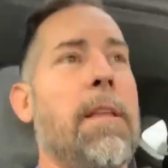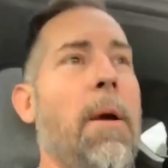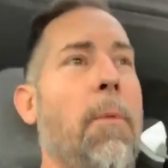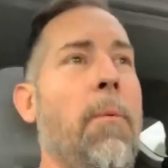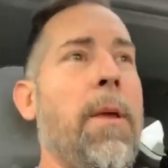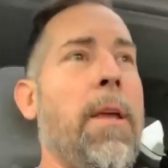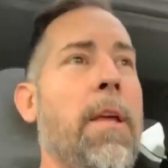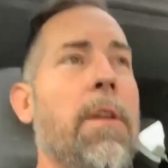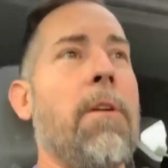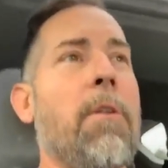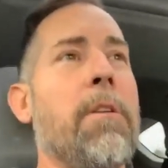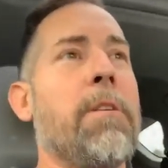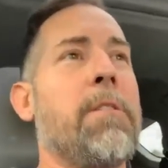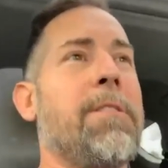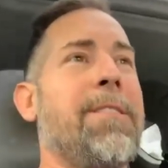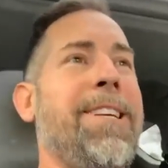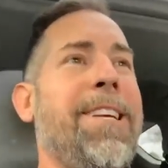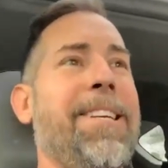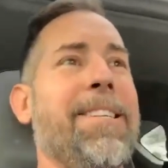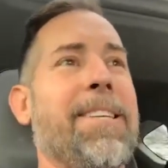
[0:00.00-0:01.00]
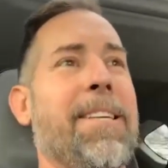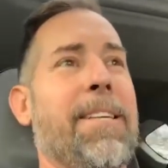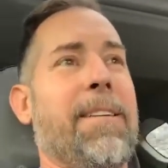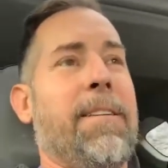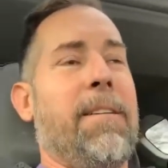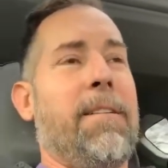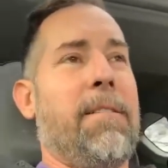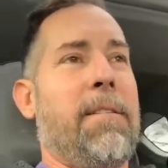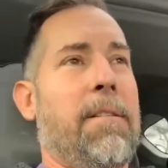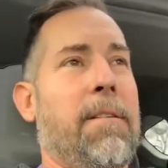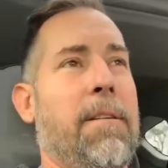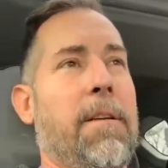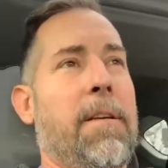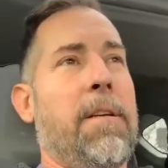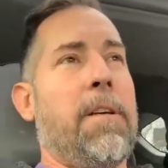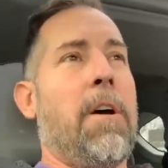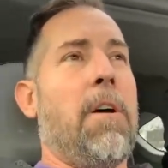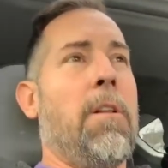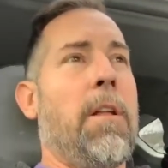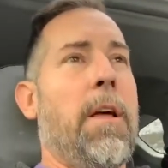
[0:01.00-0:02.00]
that we can know the season.
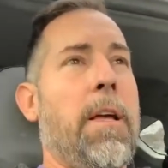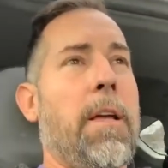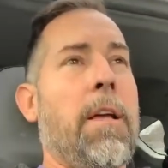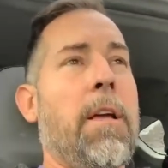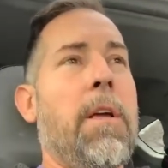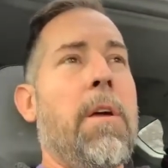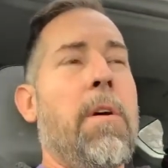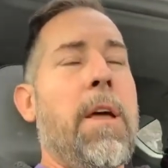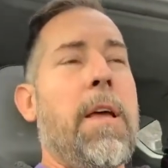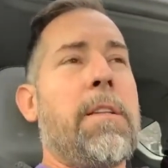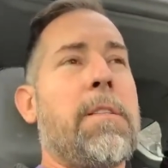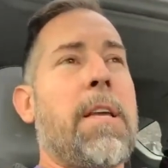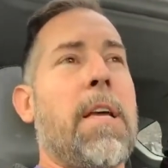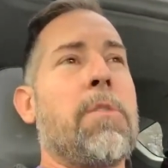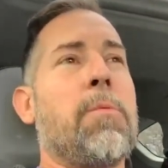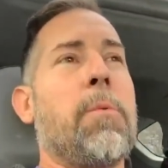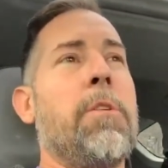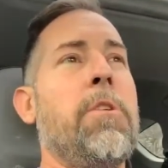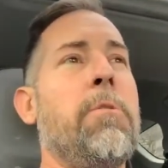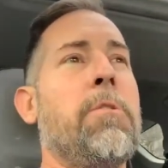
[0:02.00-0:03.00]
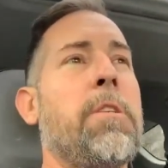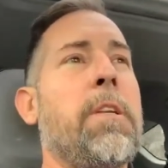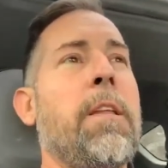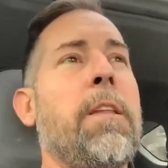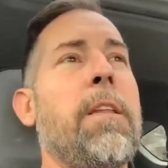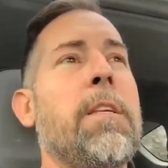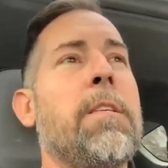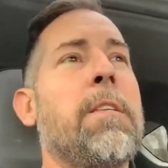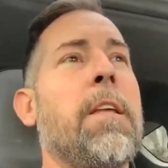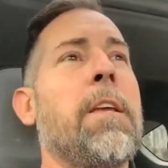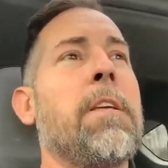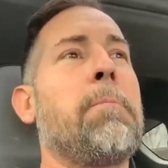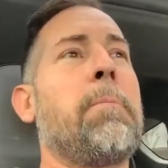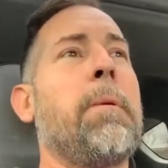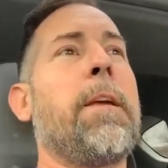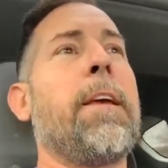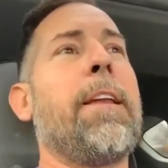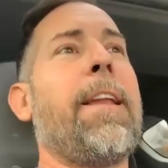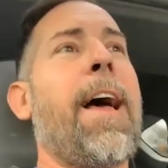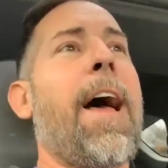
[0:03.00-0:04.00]
You know, like it says, when you see these things
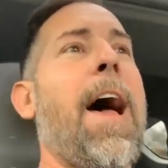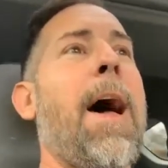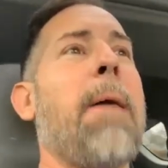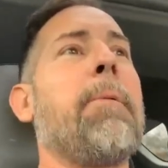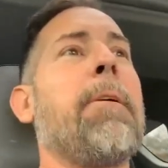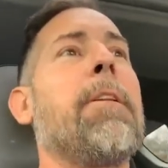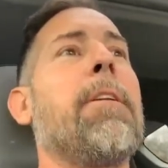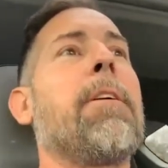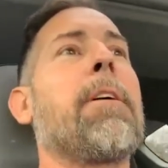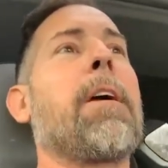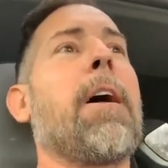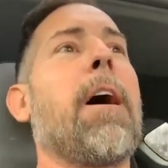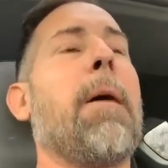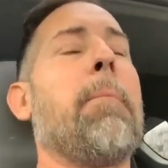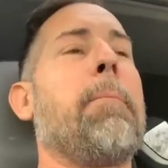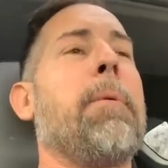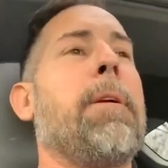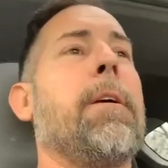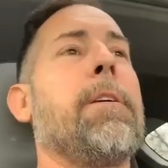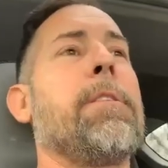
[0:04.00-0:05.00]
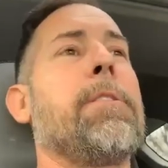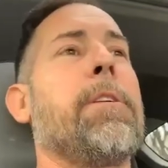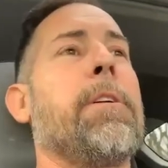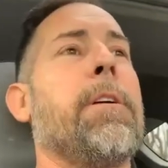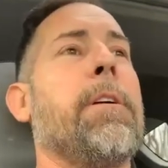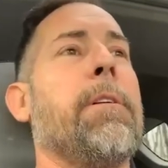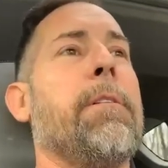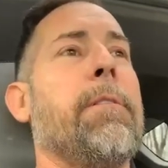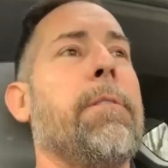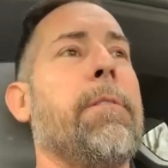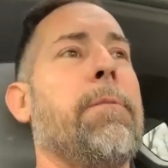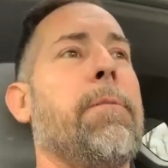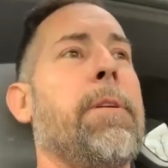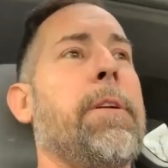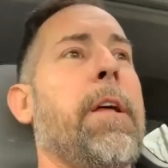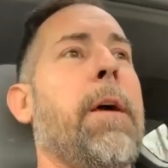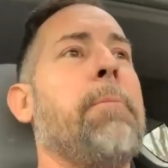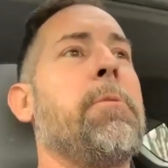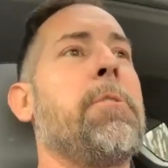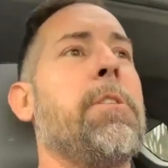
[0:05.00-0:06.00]
begin to happen, look up because your
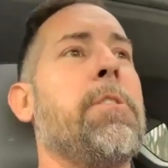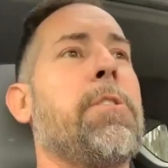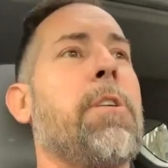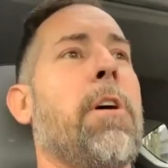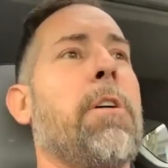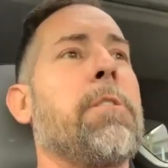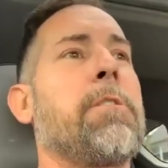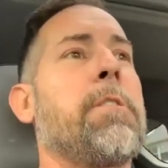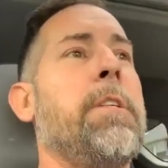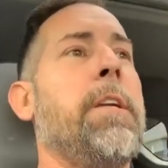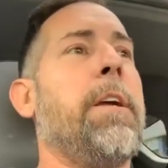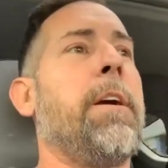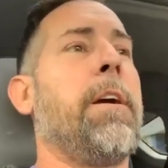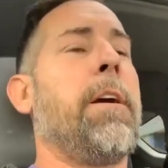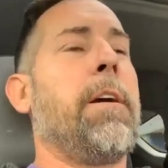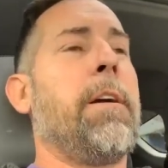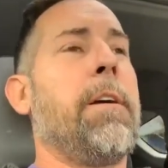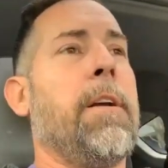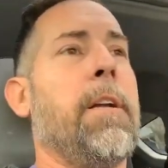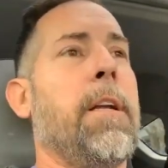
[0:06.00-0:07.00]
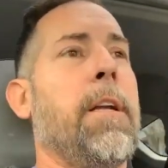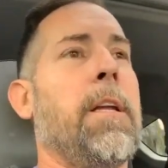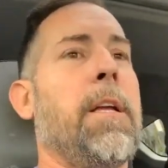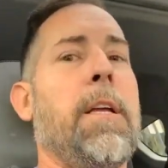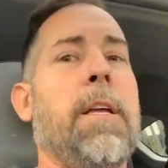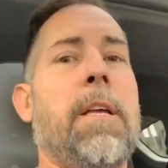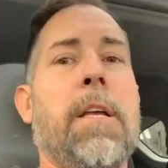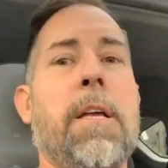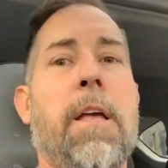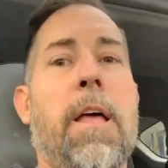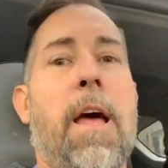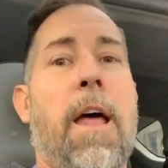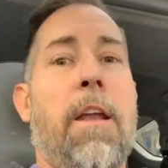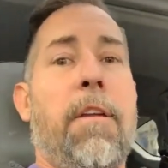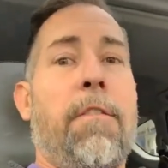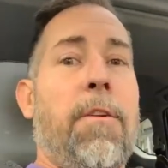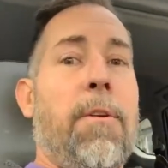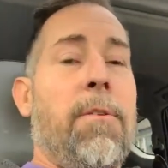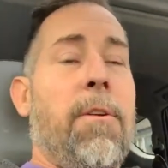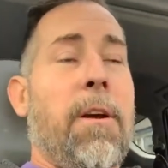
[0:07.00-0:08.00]
redemption draws near. And
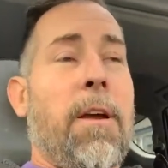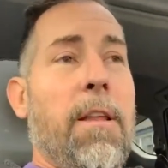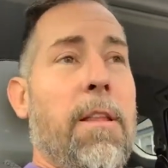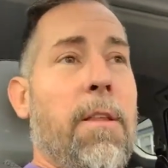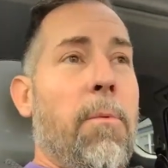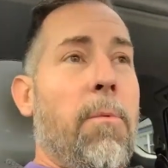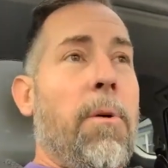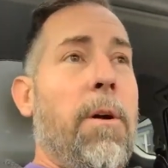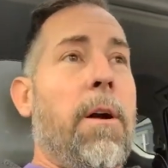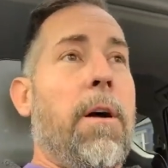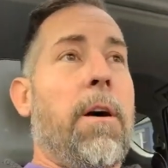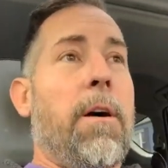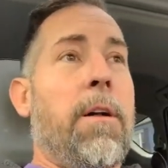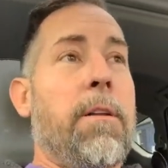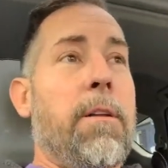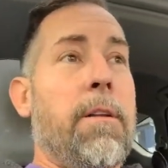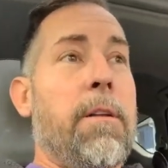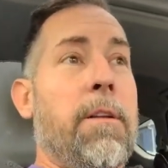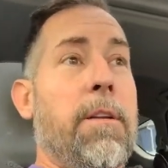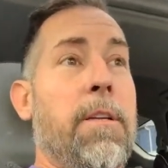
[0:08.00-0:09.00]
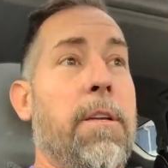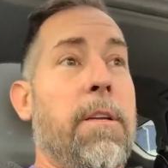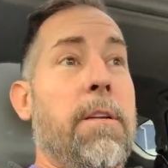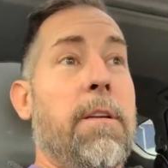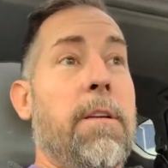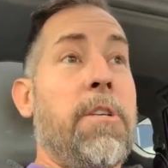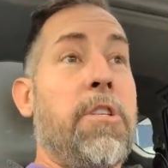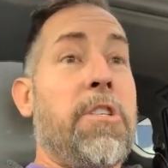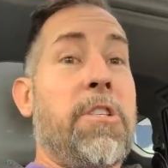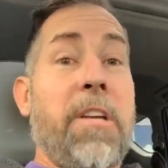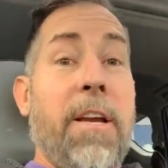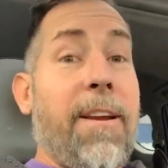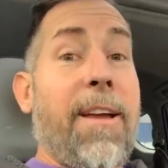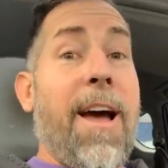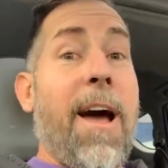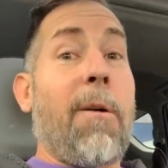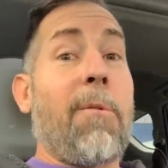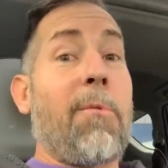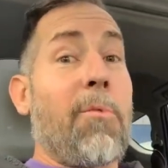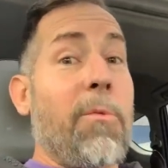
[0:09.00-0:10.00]
if you look at the world, shit
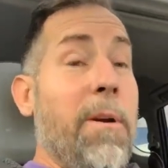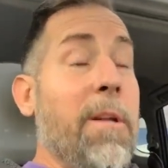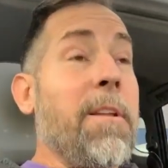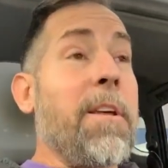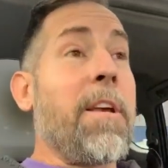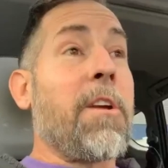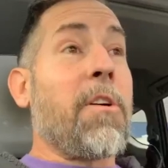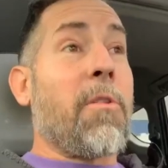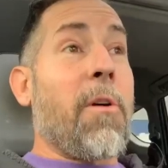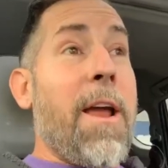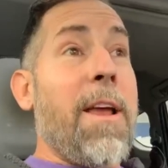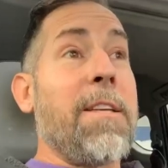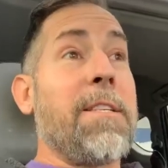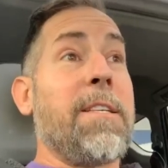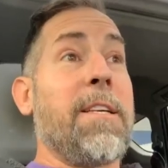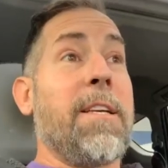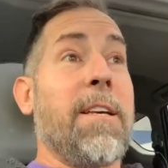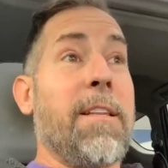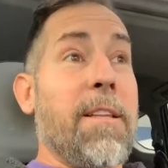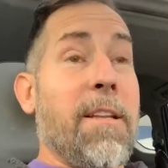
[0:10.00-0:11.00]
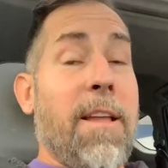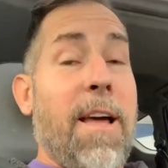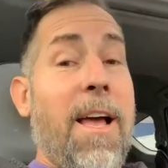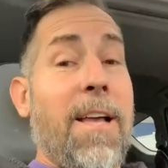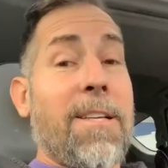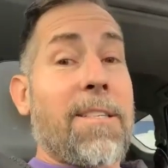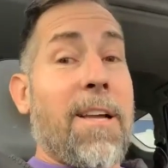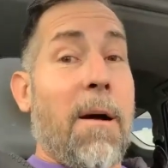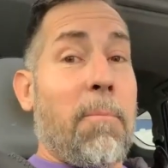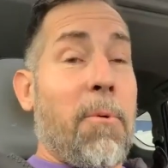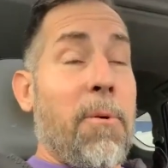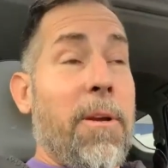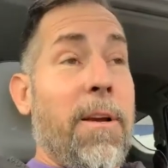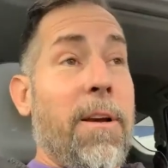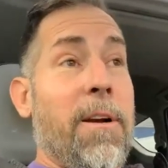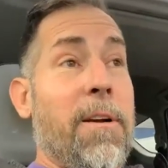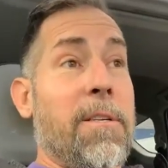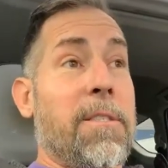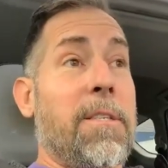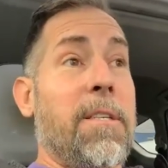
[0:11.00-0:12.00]
got really crazy in the last couple of
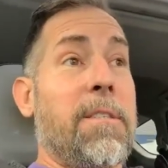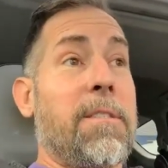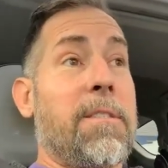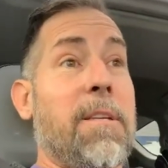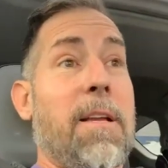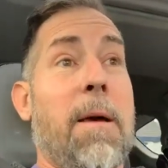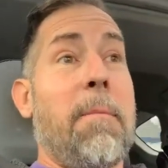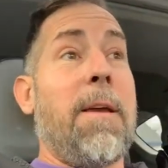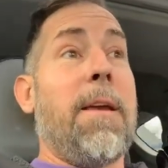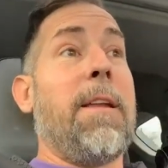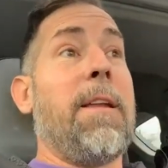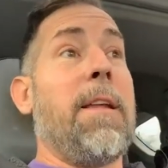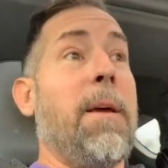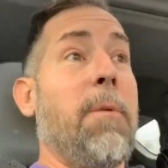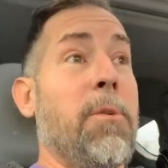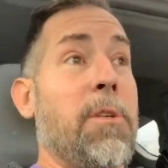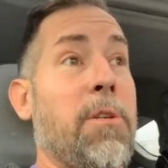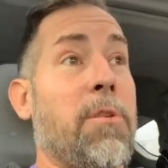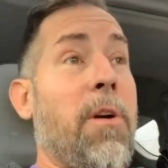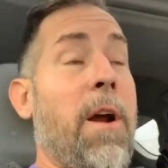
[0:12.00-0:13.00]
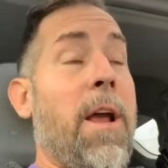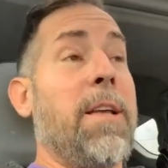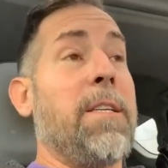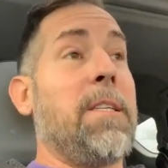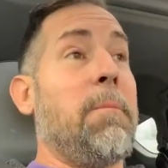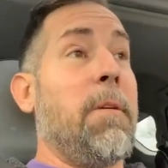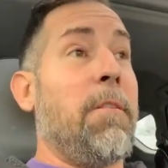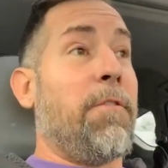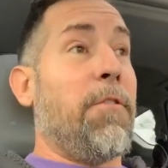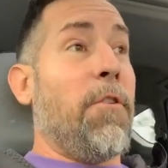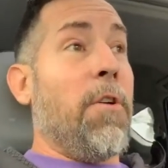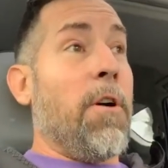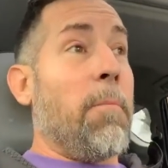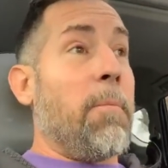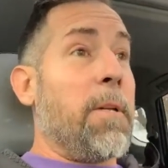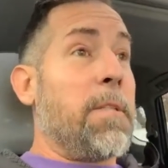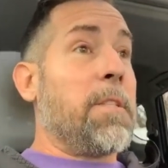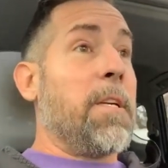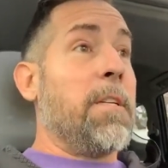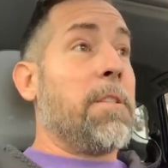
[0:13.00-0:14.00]
years. Since, I mean, it was crazy before,
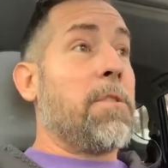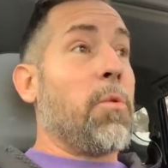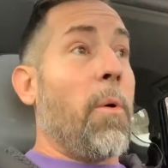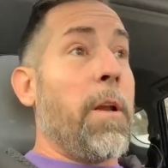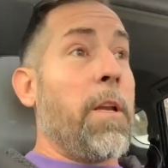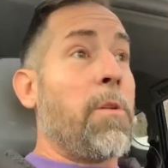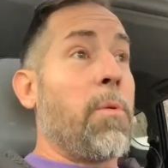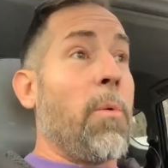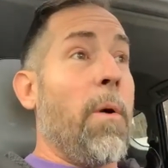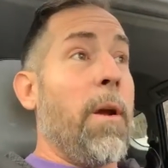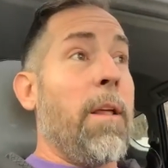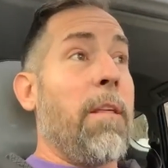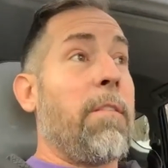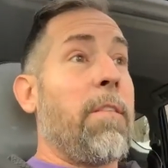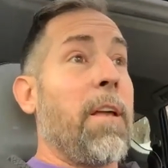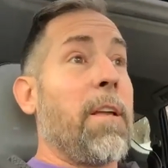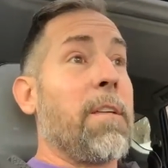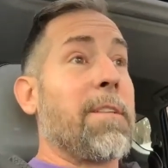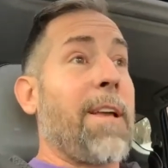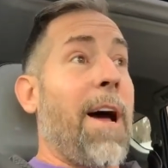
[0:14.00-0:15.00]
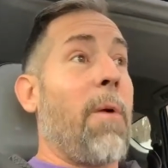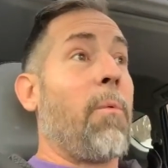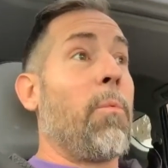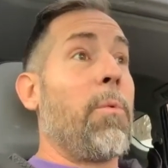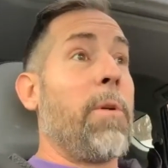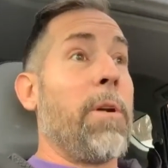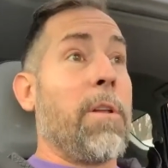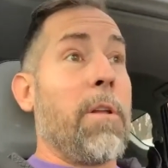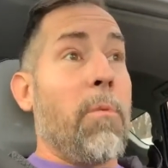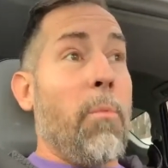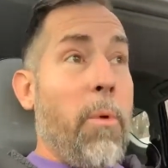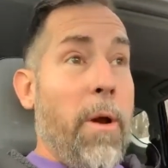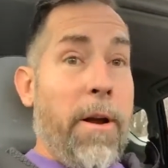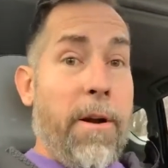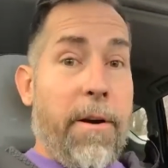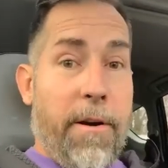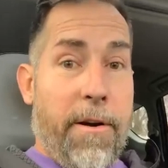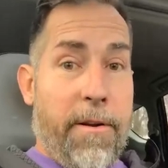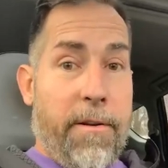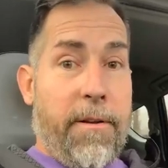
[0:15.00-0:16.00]
but since 2020, things got really
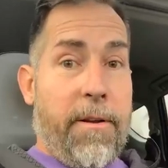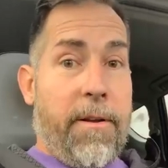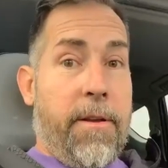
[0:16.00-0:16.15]
weird.